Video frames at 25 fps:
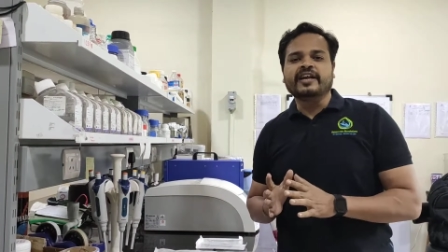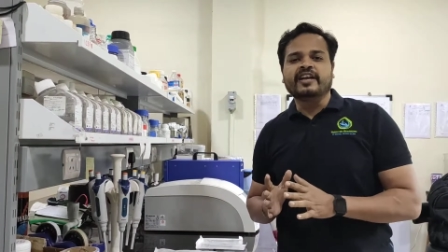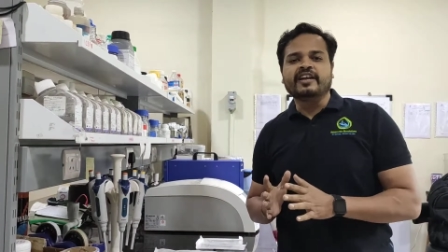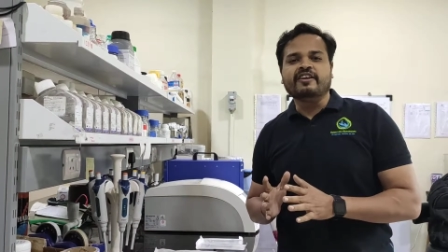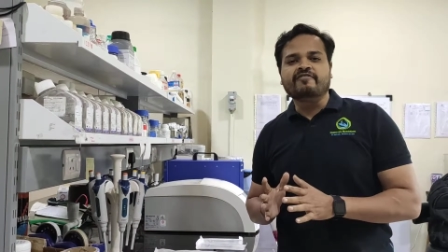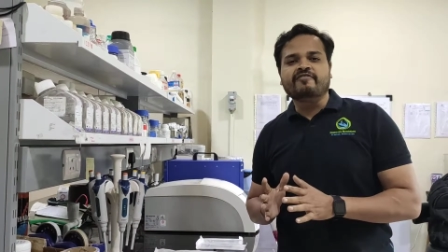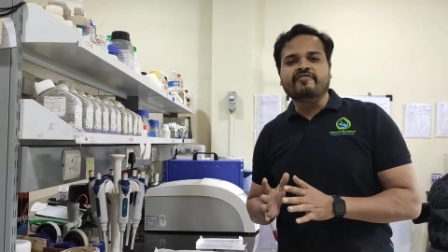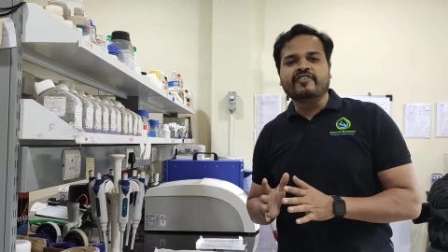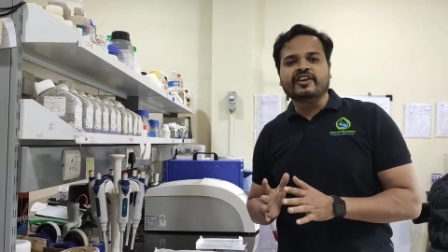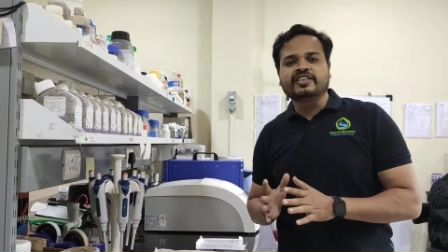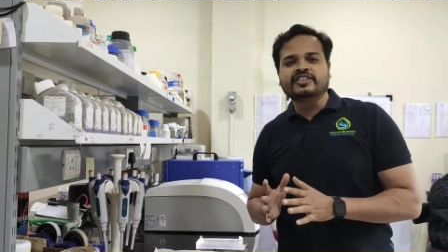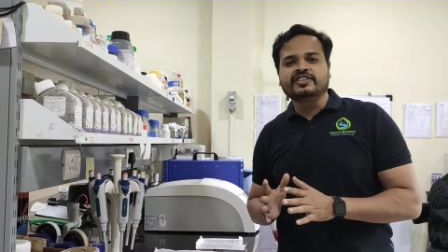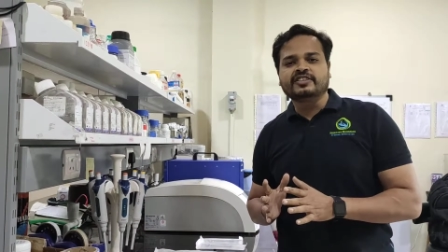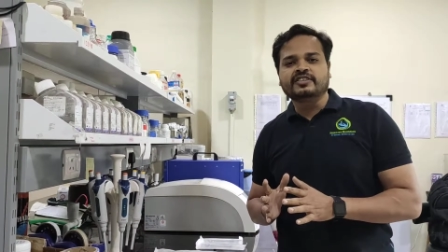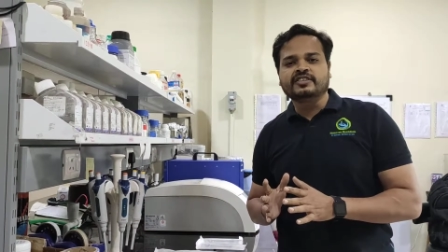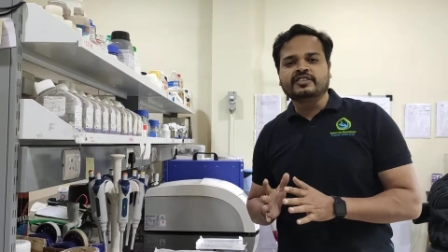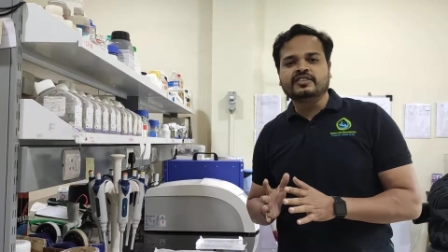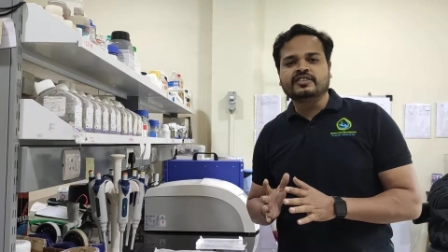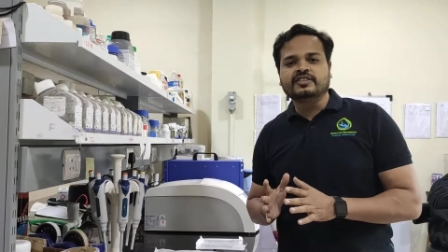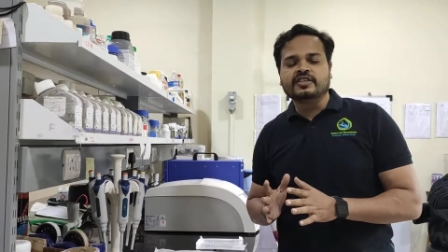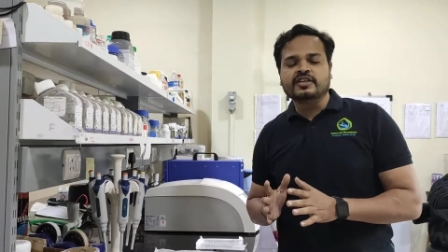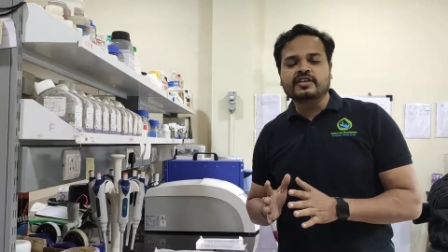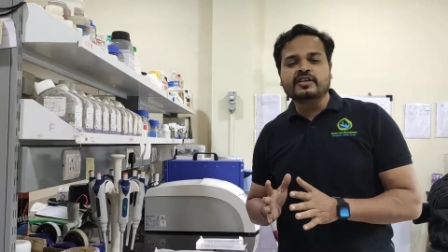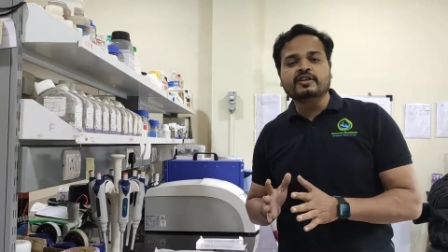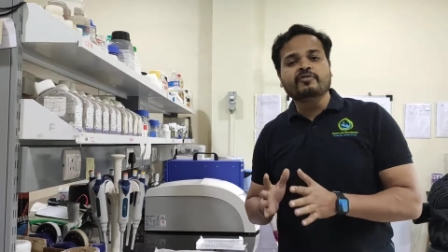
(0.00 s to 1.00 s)

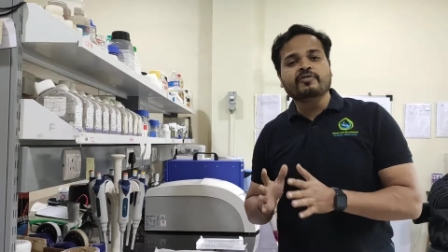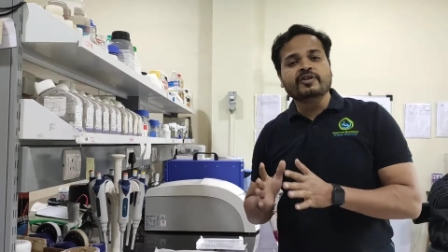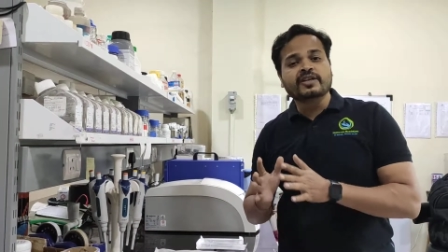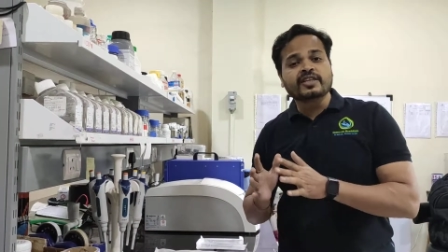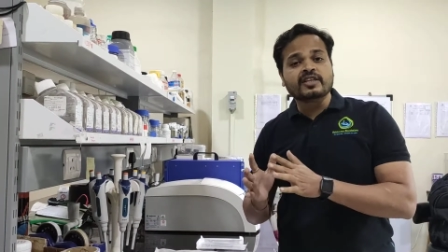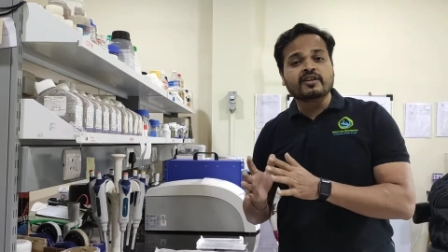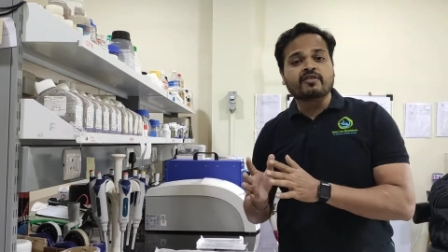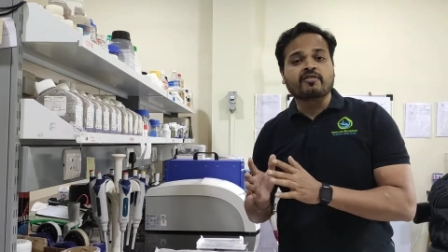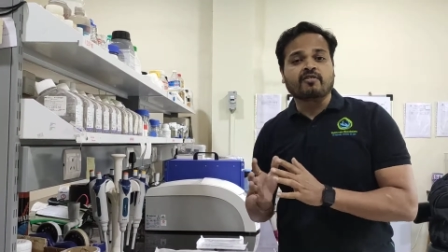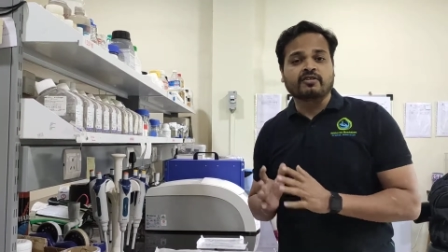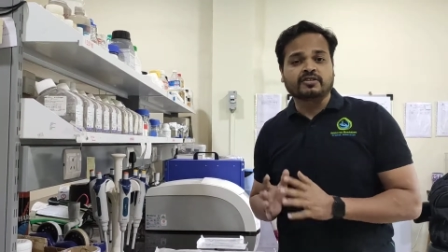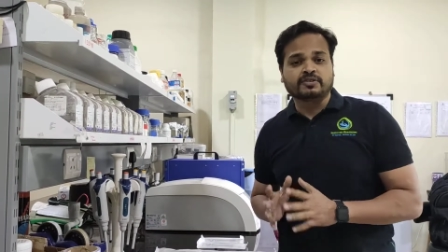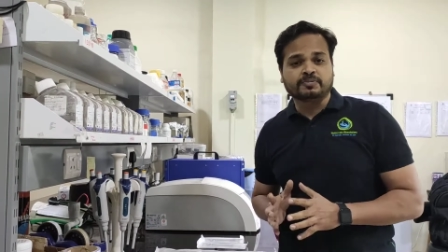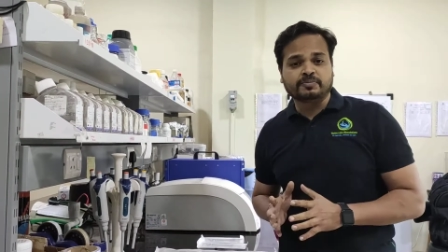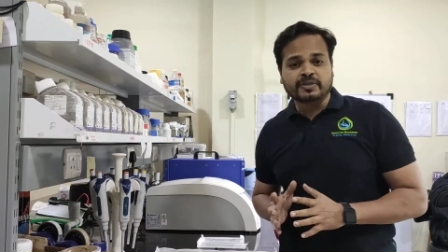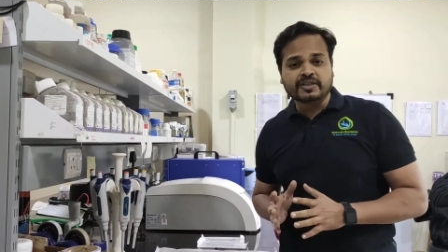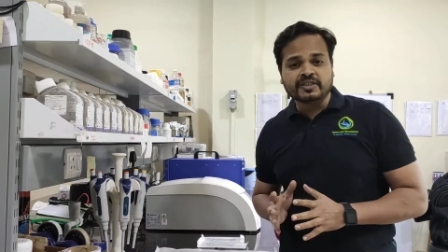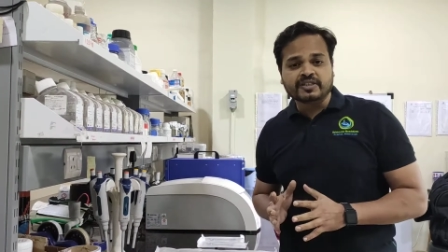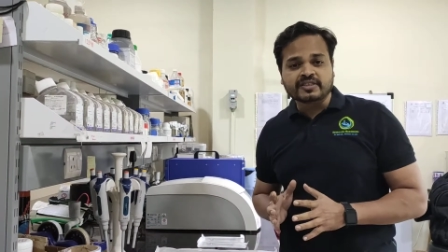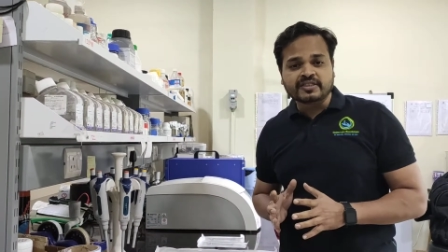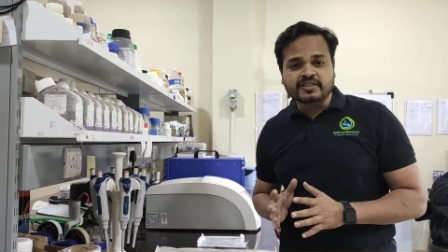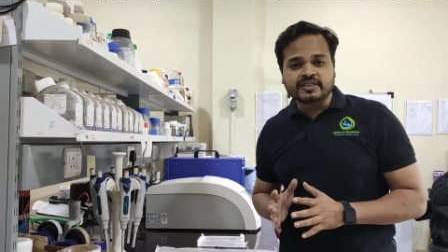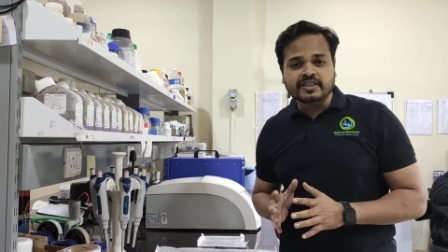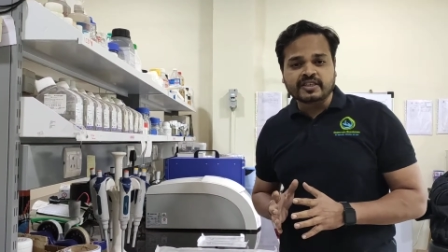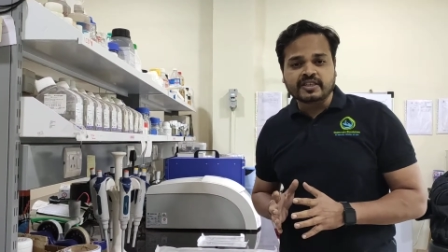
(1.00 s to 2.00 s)
infections during their hospital
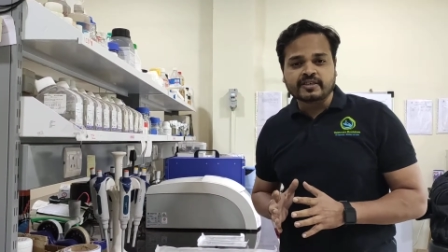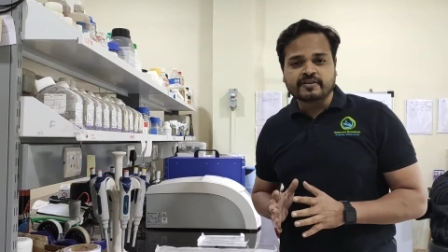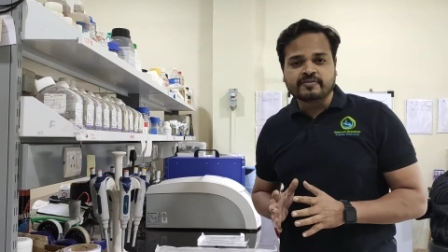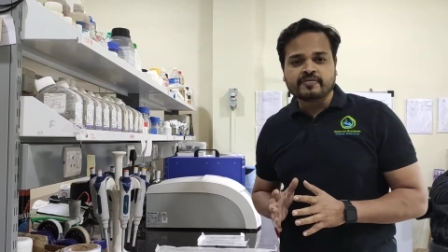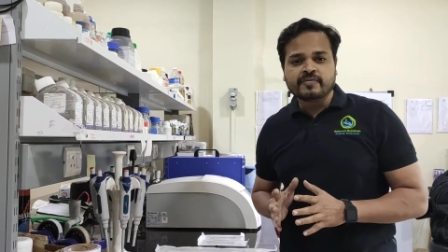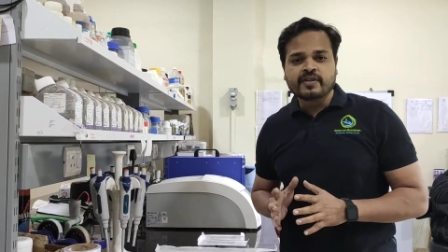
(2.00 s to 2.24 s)
stay.